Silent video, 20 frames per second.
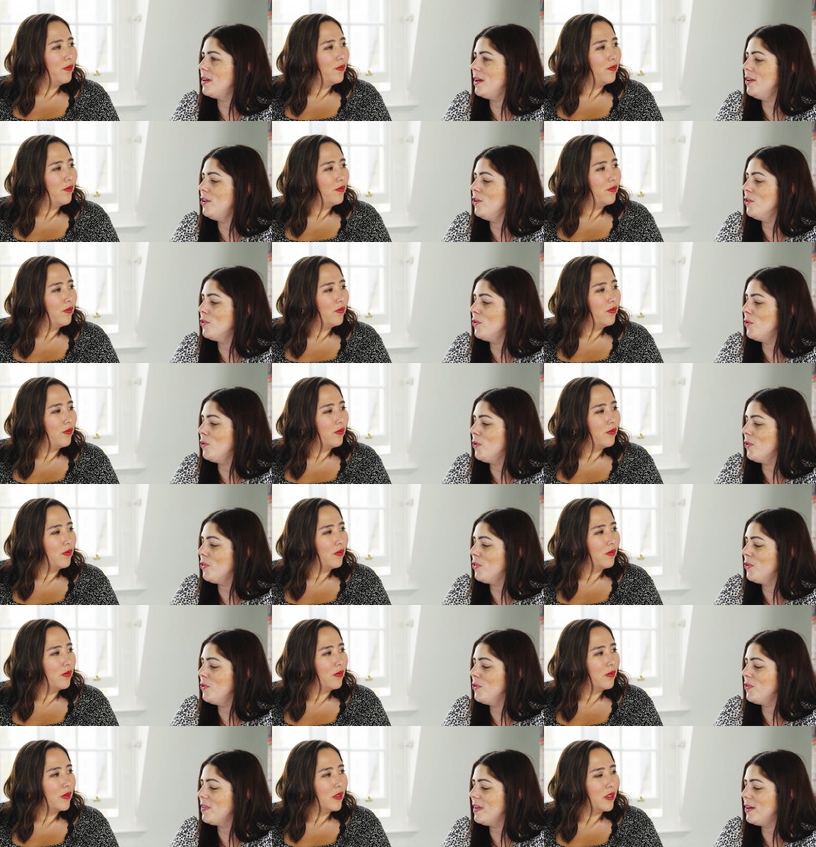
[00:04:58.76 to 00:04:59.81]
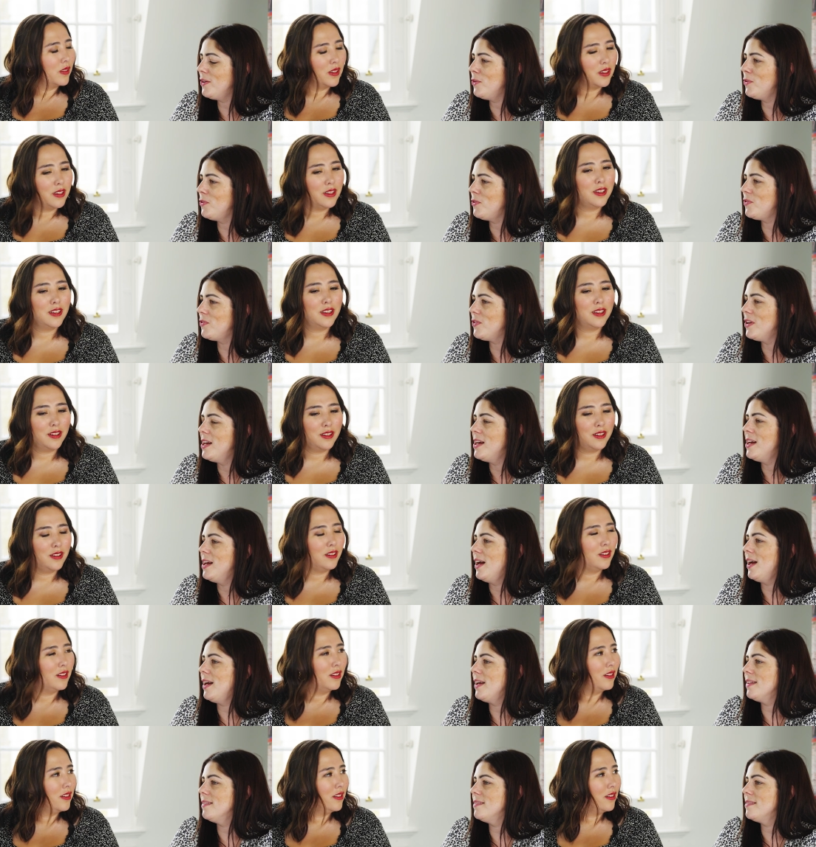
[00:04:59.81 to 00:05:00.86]
Speaker 1: a young author yourself,
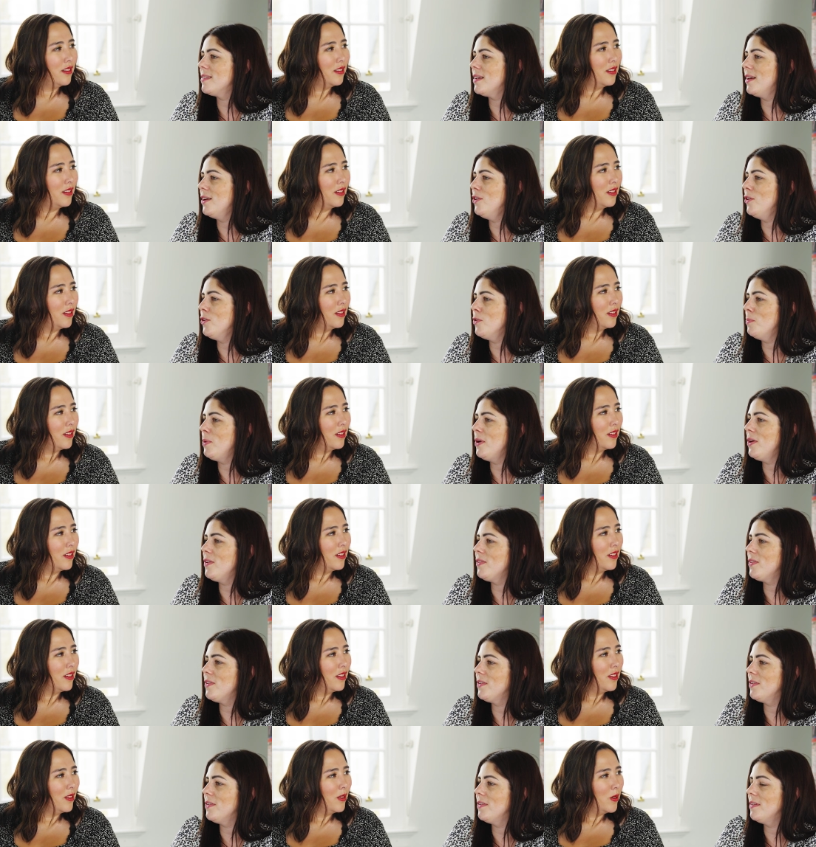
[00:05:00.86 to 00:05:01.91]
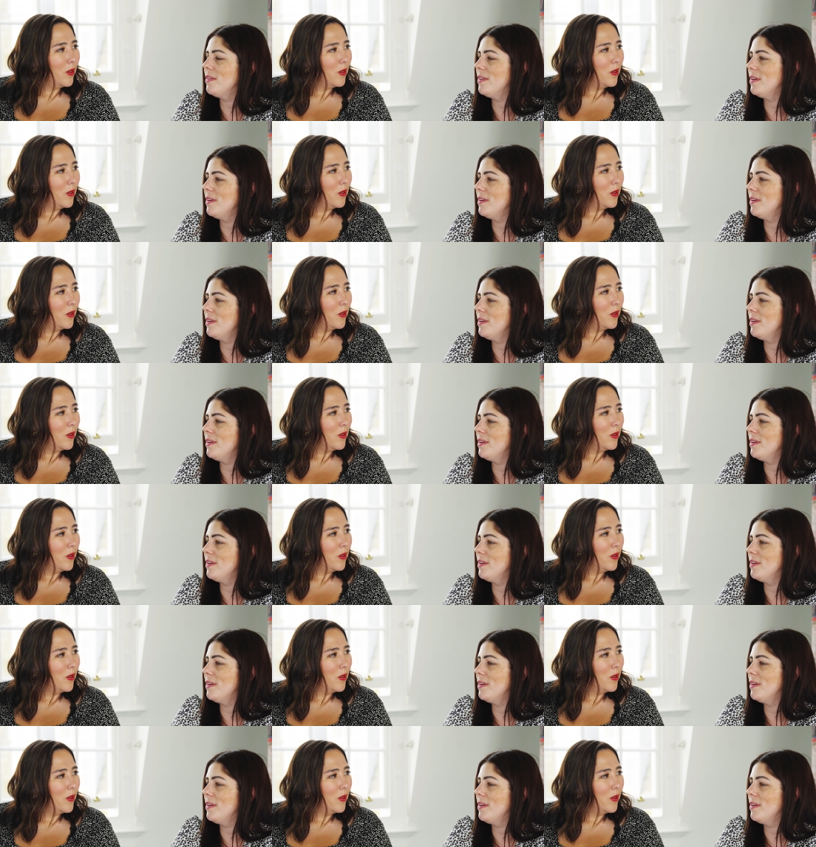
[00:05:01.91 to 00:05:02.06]
and a young person,